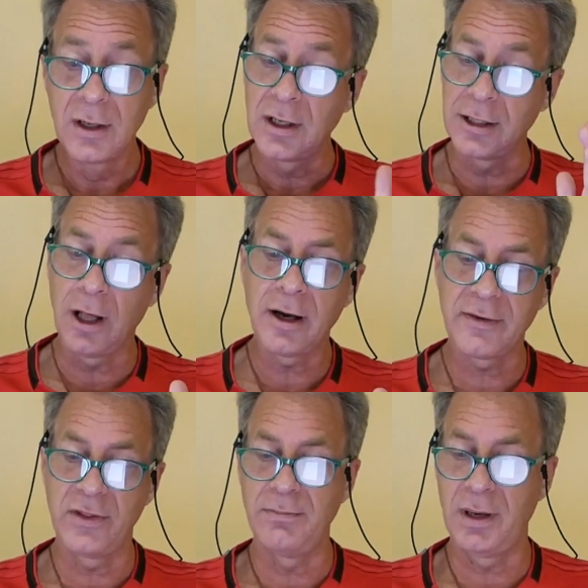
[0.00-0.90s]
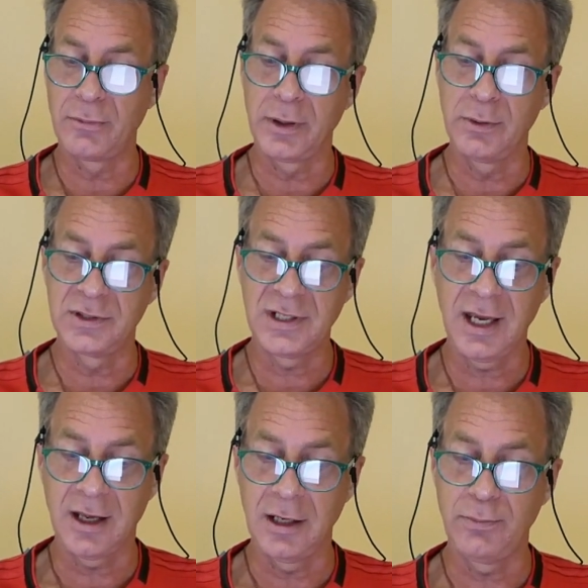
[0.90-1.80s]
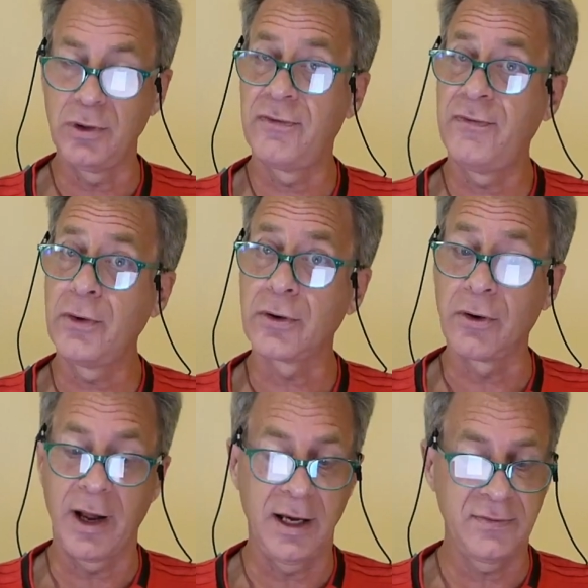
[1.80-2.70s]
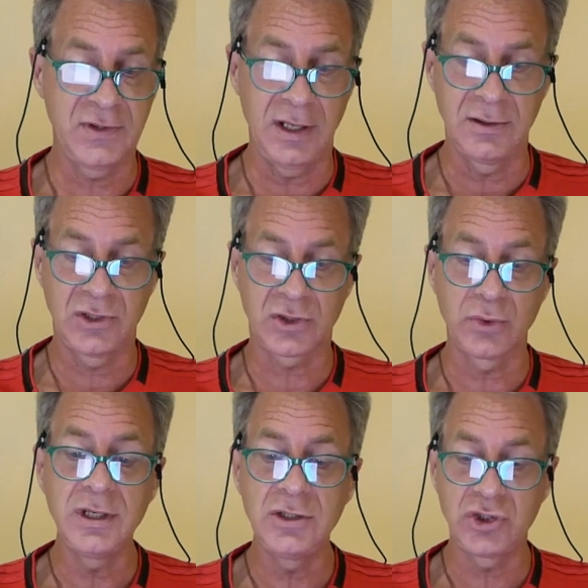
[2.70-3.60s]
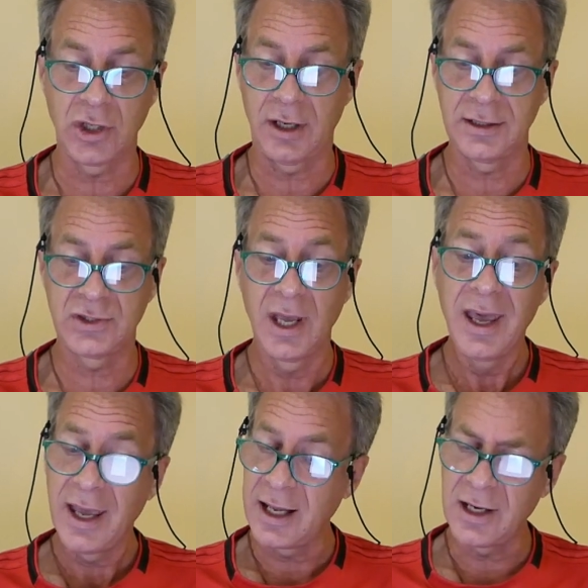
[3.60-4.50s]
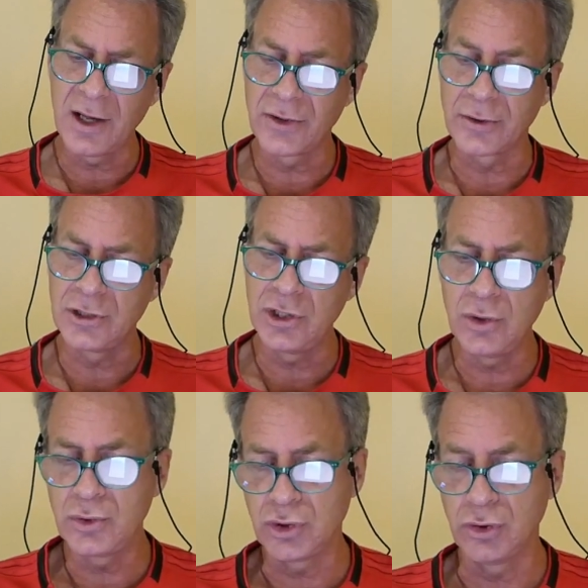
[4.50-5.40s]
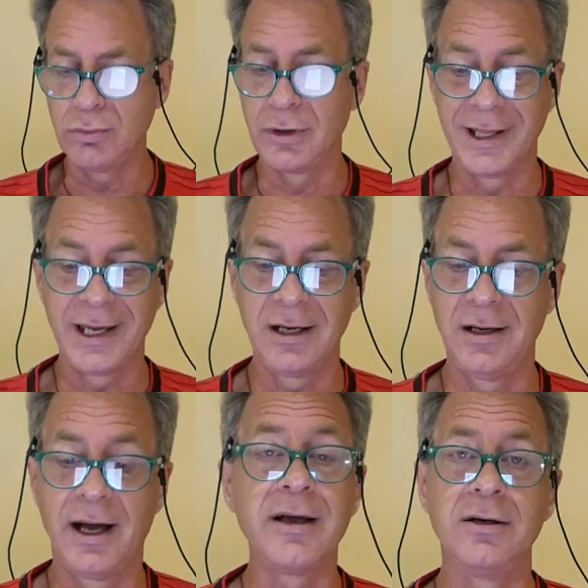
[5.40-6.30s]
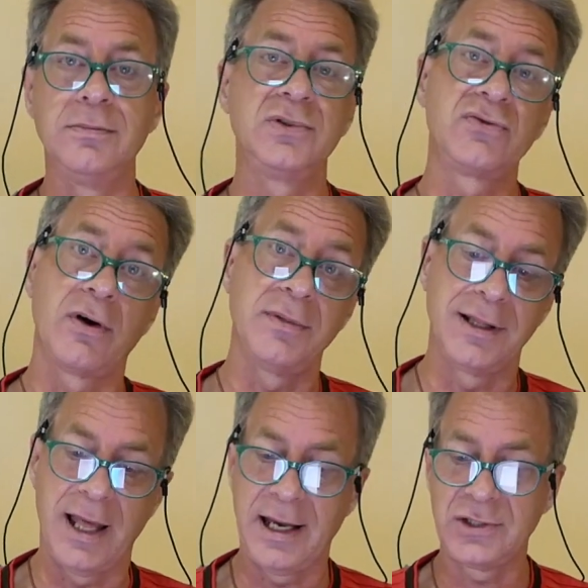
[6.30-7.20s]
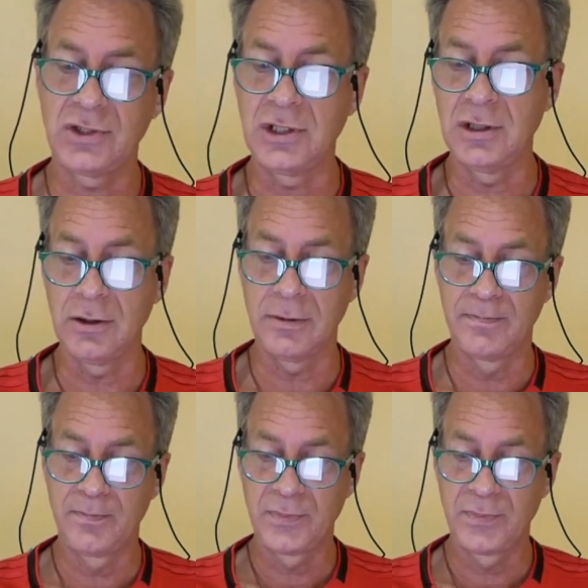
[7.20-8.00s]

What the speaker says: A lot of the memory was taken up with photographs and screenshots and other YouTube-related items from the last year.